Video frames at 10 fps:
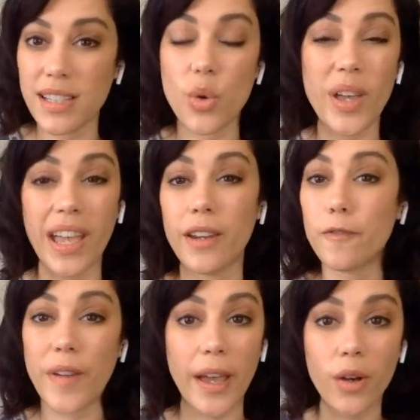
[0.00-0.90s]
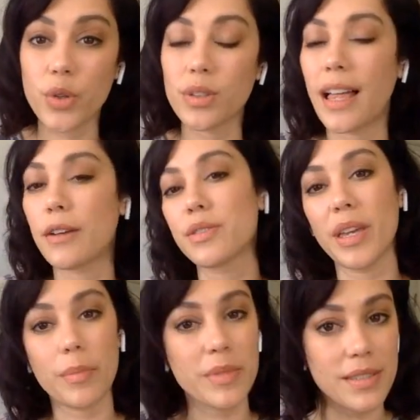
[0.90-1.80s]
It's okay to fail. You're allowed to
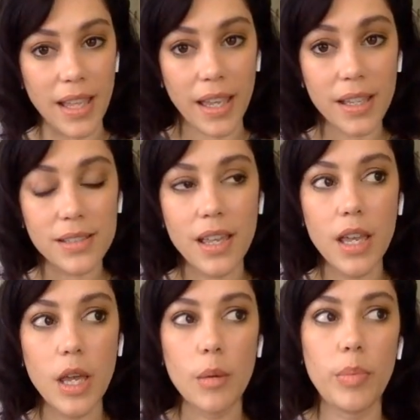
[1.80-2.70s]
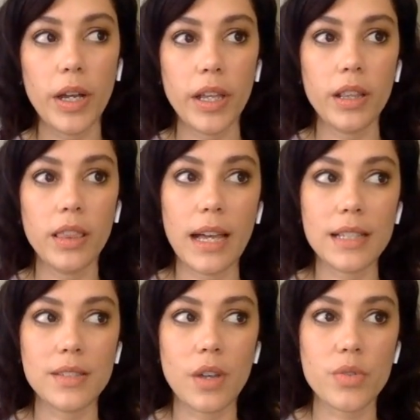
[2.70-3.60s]
make mistakes, but
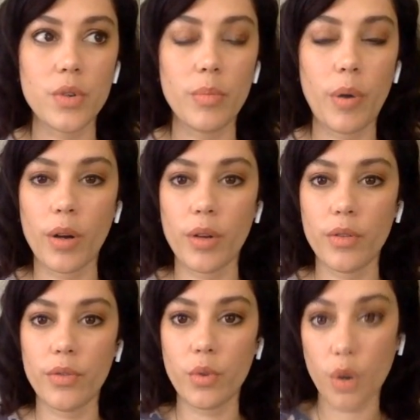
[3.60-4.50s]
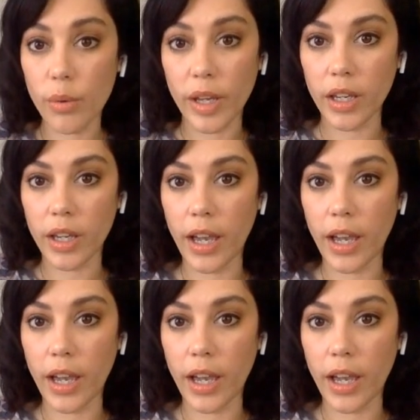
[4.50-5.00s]
that's also part of growing.